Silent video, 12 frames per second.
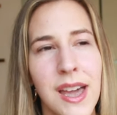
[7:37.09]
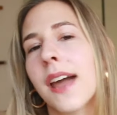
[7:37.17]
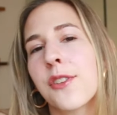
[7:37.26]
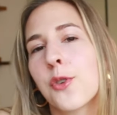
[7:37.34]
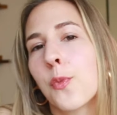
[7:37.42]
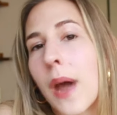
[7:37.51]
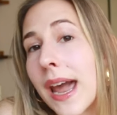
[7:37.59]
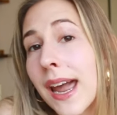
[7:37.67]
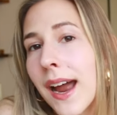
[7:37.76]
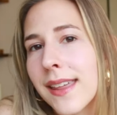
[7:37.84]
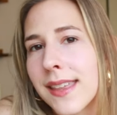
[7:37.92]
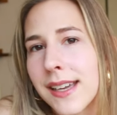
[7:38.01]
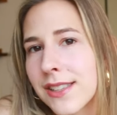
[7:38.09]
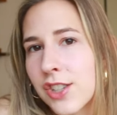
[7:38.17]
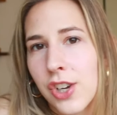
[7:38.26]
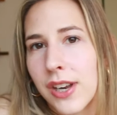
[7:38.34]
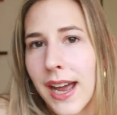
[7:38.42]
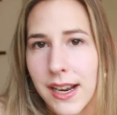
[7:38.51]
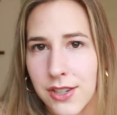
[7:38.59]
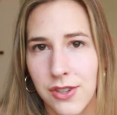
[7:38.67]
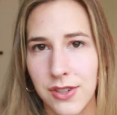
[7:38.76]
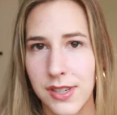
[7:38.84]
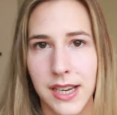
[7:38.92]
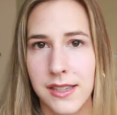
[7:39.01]
Either way, I think it's a good
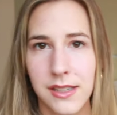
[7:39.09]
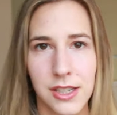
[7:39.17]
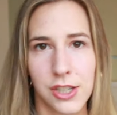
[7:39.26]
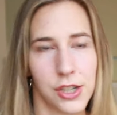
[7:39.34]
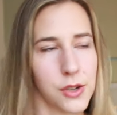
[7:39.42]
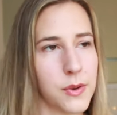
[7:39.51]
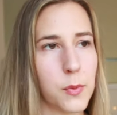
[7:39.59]
exercise to do,